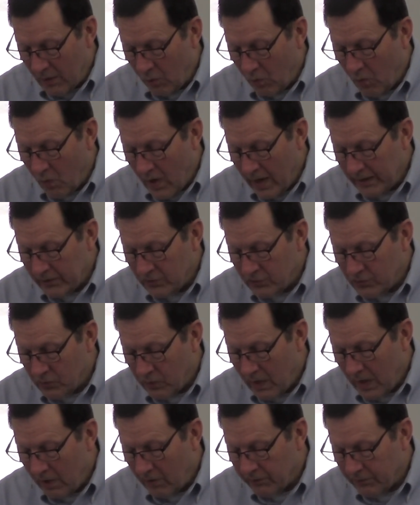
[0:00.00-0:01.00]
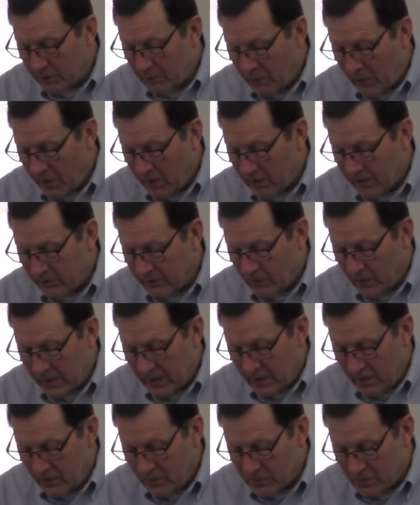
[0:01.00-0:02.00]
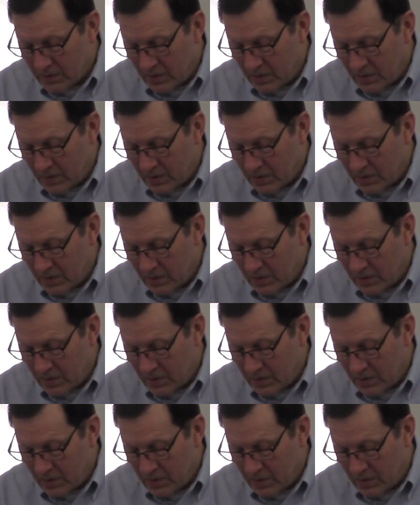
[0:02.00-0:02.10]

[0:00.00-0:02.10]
one twelfth part of what it used to